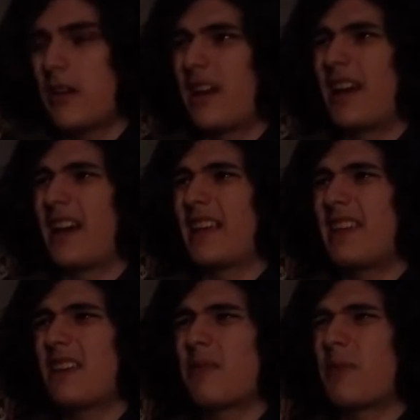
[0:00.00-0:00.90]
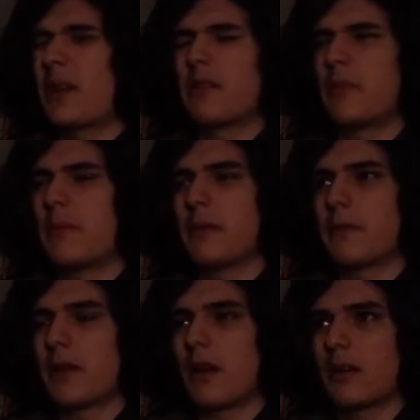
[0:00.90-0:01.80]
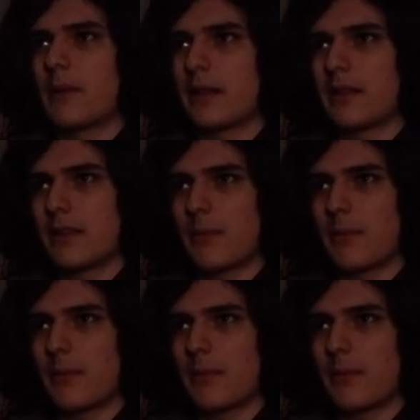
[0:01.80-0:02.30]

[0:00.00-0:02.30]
I think other people have talked about this.